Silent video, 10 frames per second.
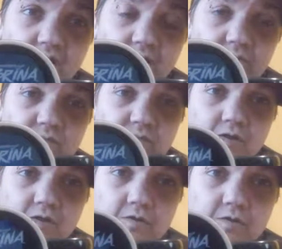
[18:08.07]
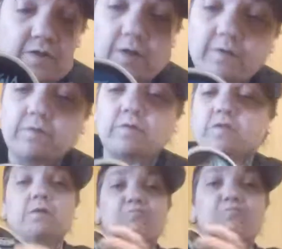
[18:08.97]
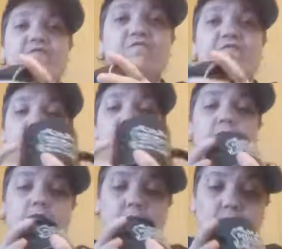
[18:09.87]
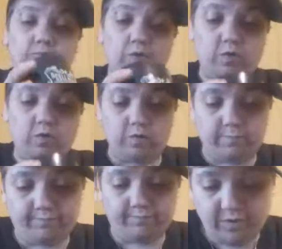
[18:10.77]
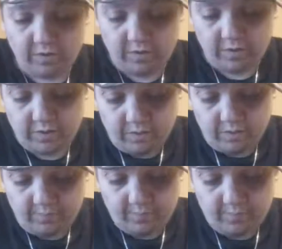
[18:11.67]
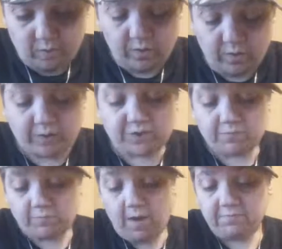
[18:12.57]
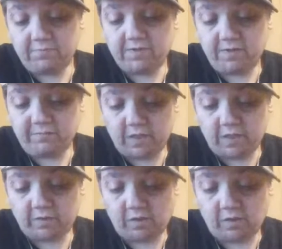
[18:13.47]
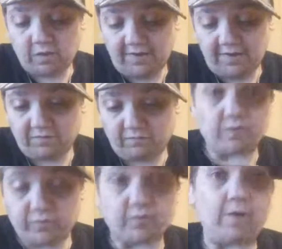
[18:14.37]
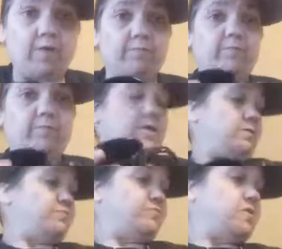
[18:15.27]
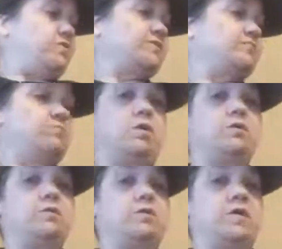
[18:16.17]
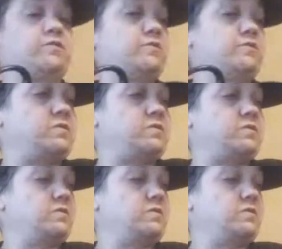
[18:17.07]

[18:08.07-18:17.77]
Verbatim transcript: So, yeah. This is a movie mug. So, um, which is probably, I would to say, is a collectible. So, I'm, I'm going to end up keeping this mug. I actually like it.